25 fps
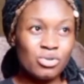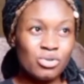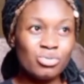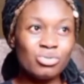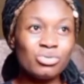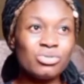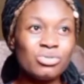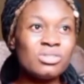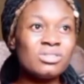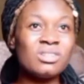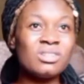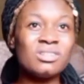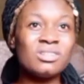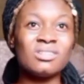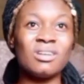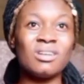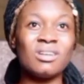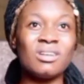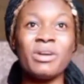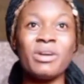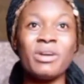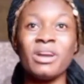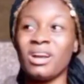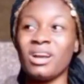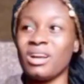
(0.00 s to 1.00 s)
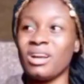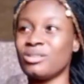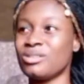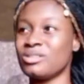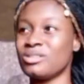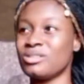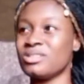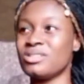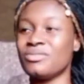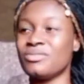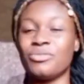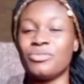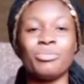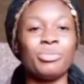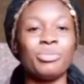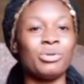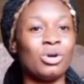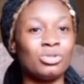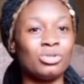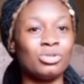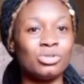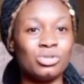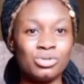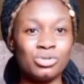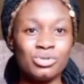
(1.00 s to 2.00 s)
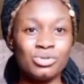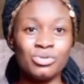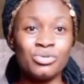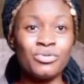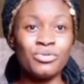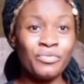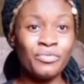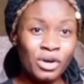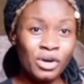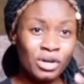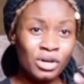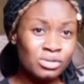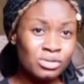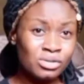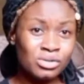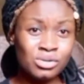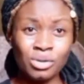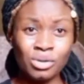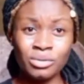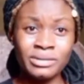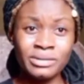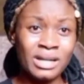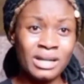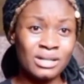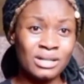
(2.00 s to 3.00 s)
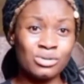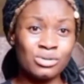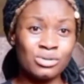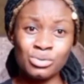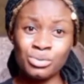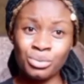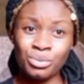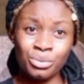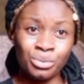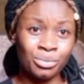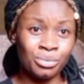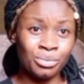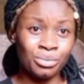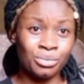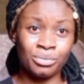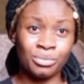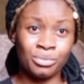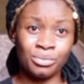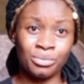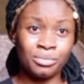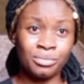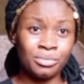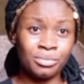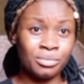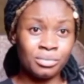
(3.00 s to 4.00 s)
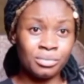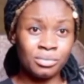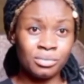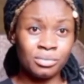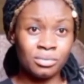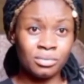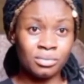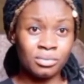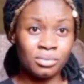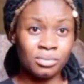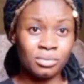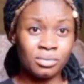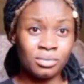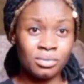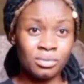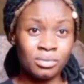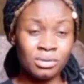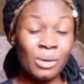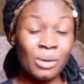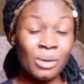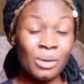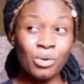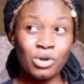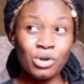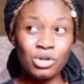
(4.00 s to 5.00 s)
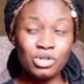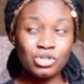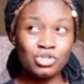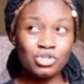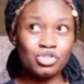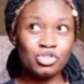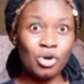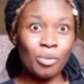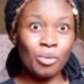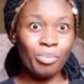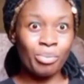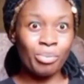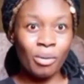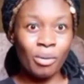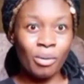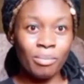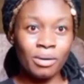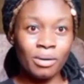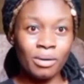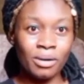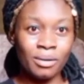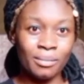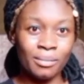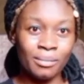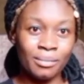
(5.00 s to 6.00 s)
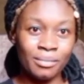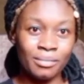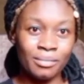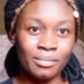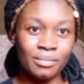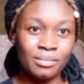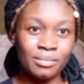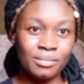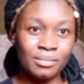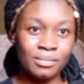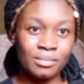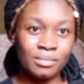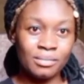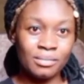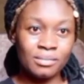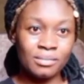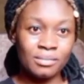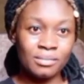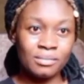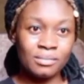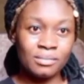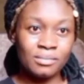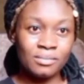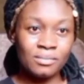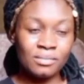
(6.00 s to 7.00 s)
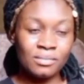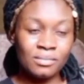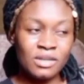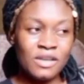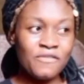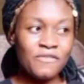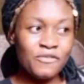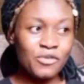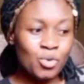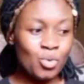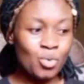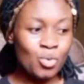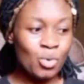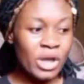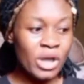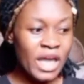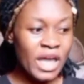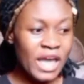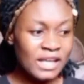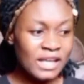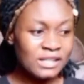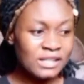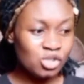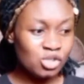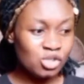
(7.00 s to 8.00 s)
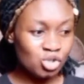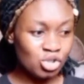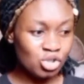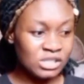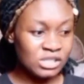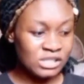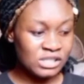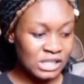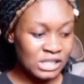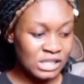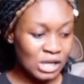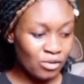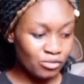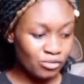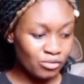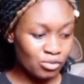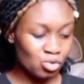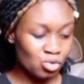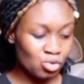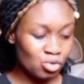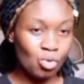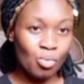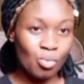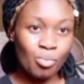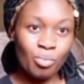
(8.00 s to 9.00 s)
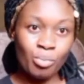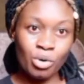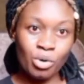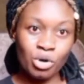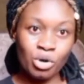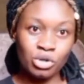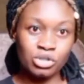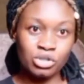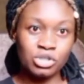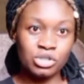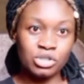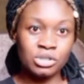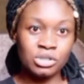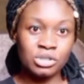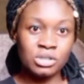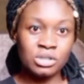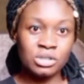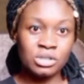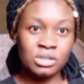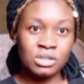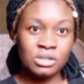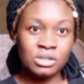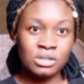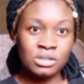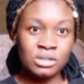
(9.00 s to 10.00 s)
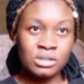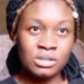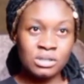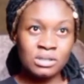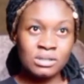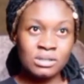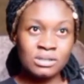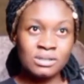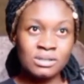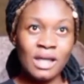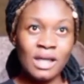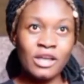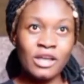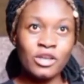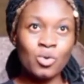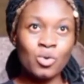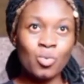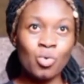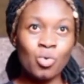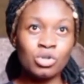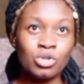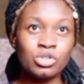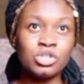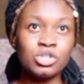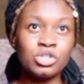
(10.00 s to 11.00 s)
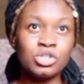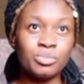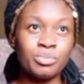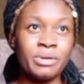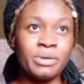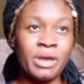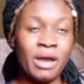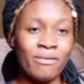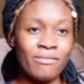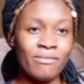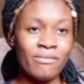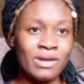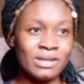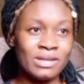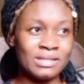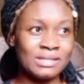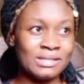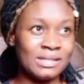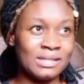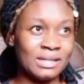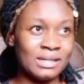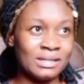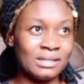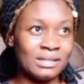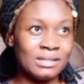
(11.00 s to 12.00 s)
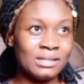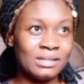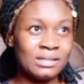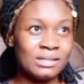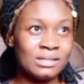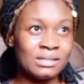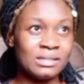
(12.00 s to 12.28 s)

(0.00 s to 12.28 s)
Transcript: America doesn't even belong to you. You fucking stole that too. What is your problem? If you hate yourself so much that you want to be arrested,